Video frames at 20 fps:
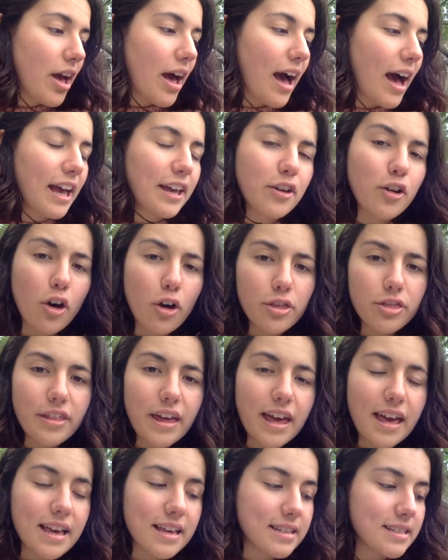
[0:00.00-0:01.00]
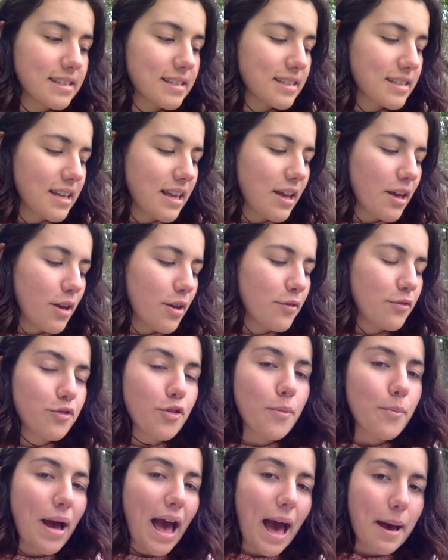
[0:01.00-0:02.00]
I got this
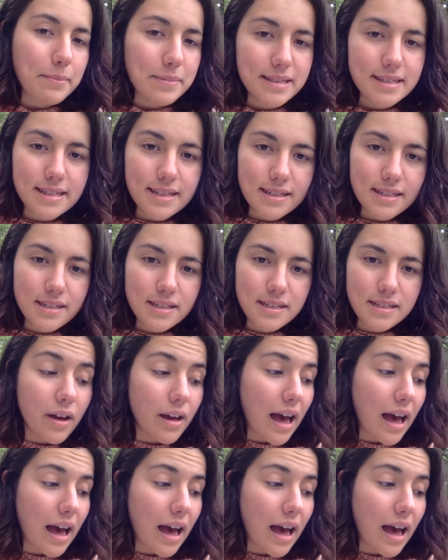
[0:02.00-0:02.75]
from Amazon.